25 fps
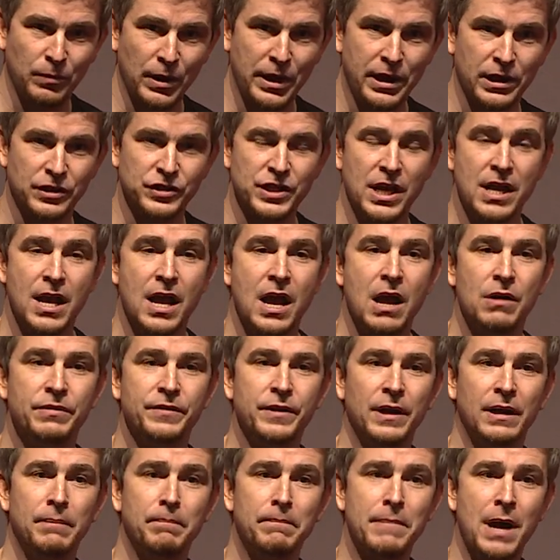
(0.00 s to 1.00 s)
of players
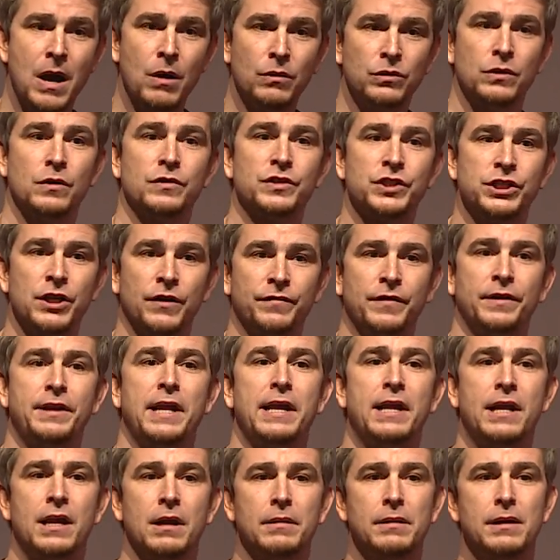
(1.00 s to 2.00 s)
the amount of stuff
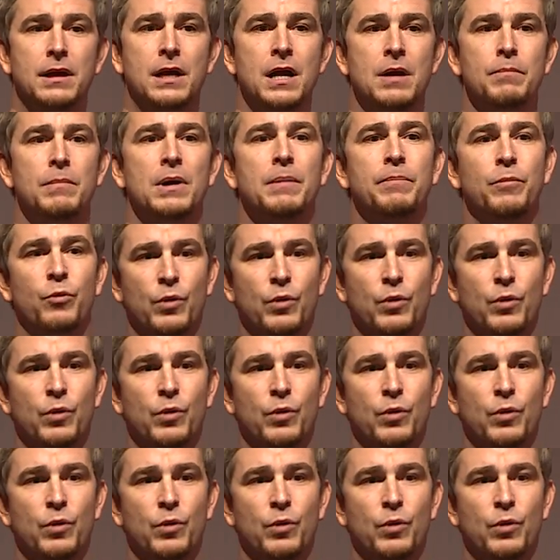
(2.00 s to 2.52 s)
that they can come